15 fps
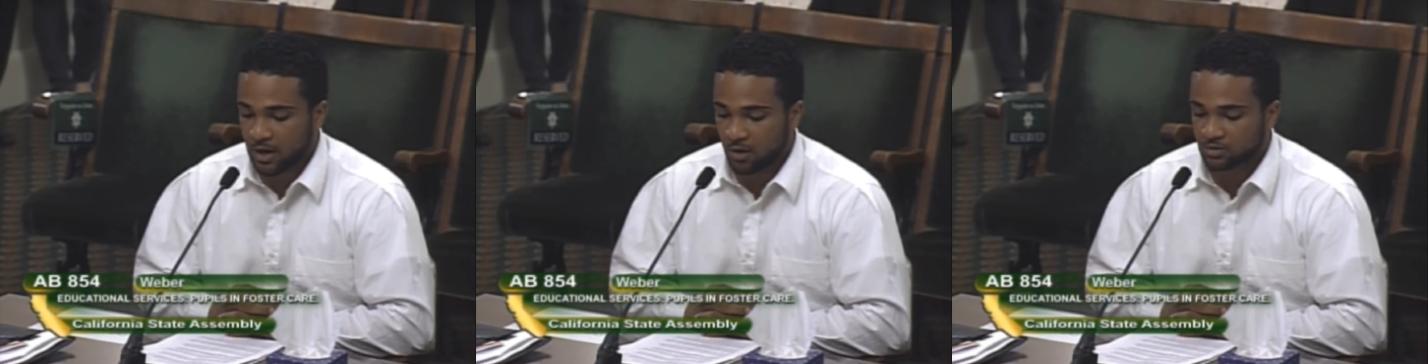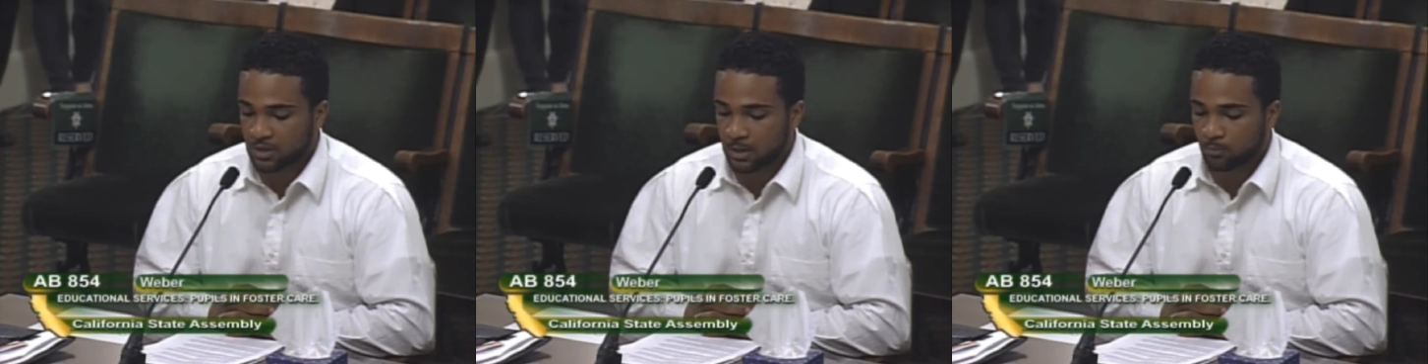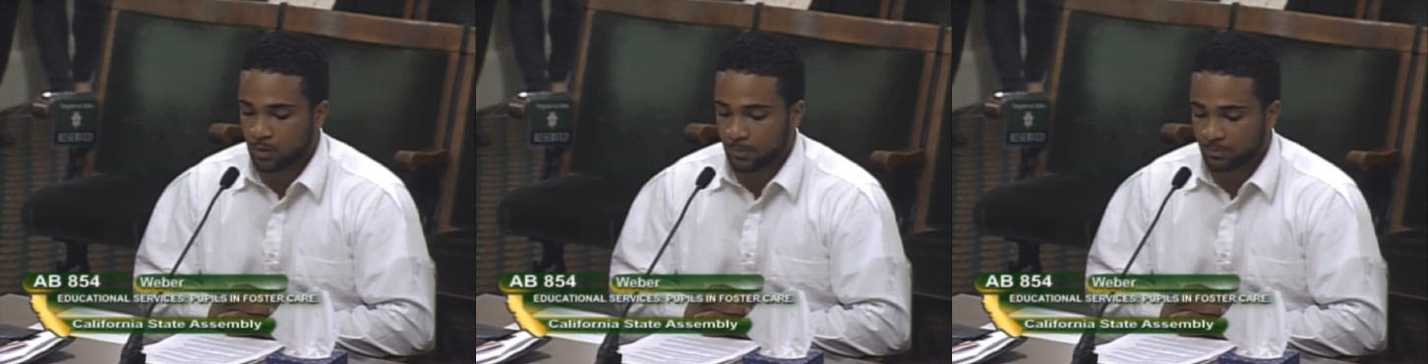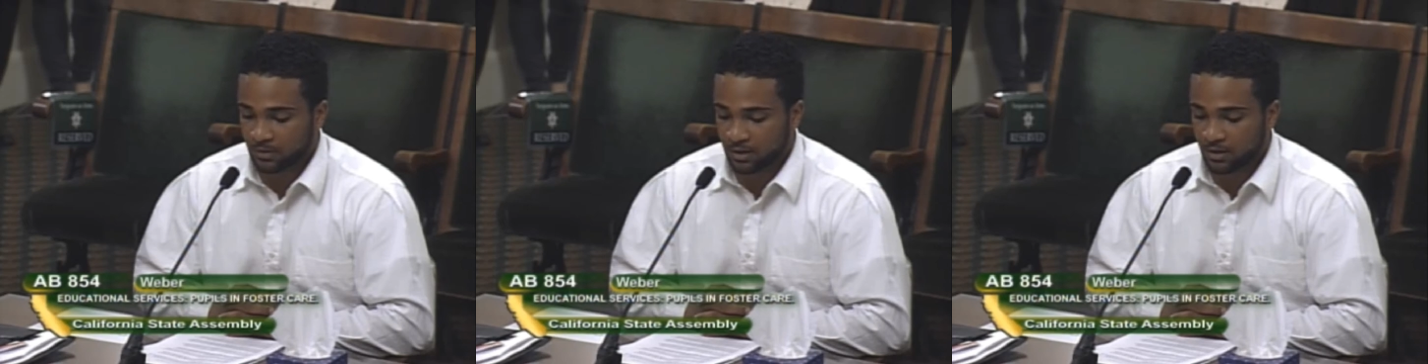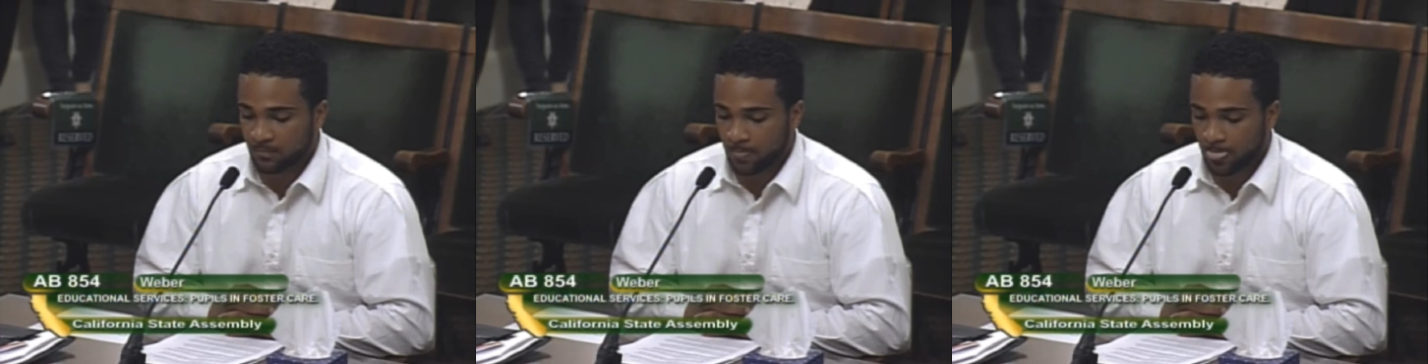and I was
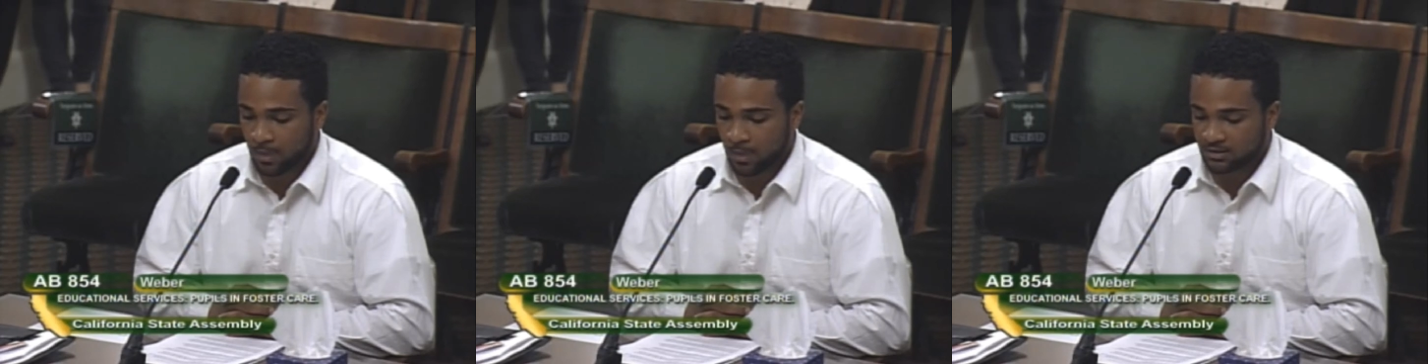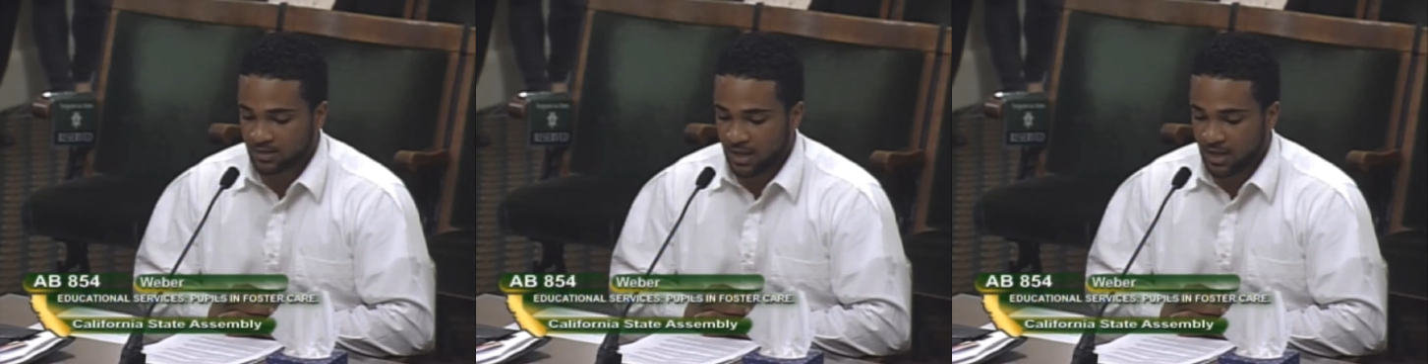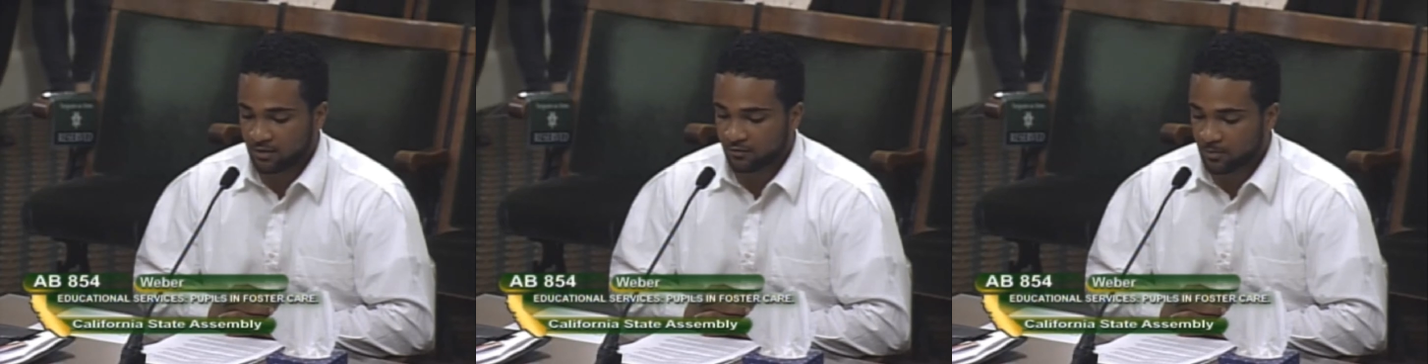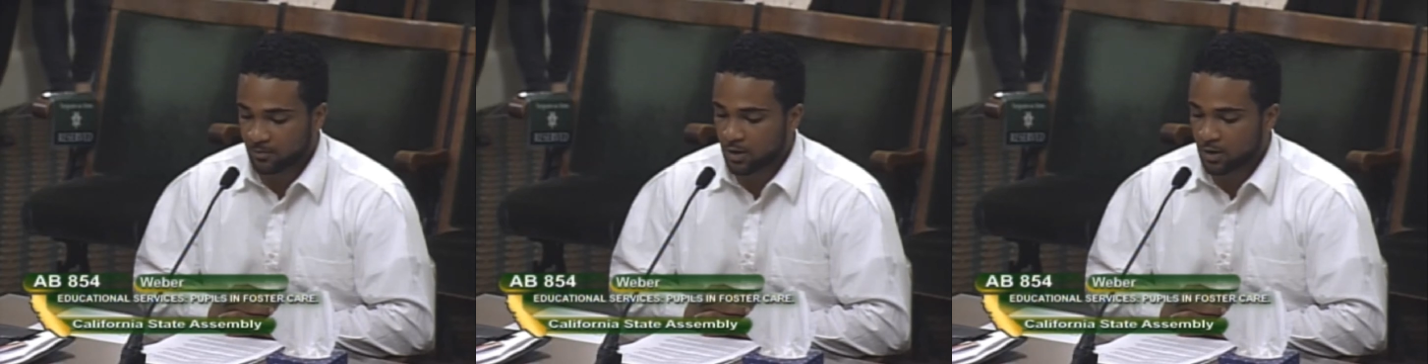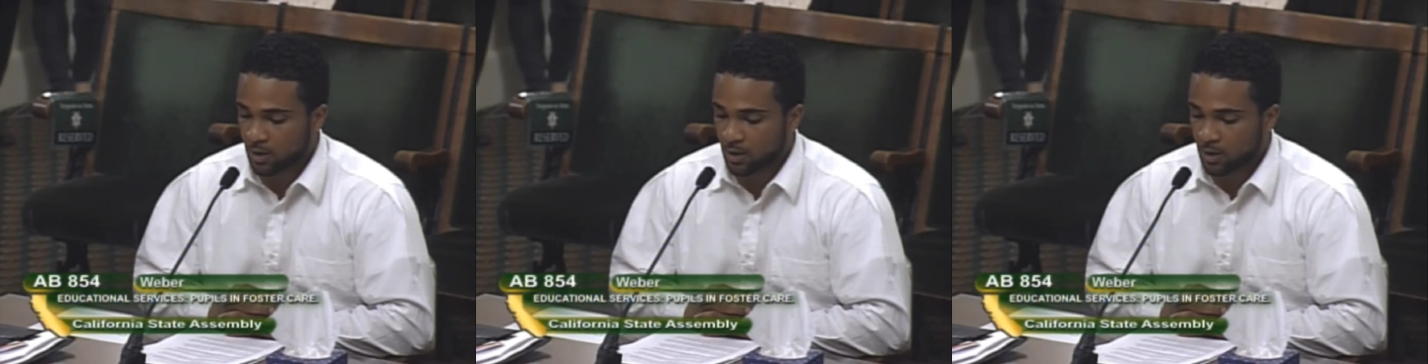abruptly taken from my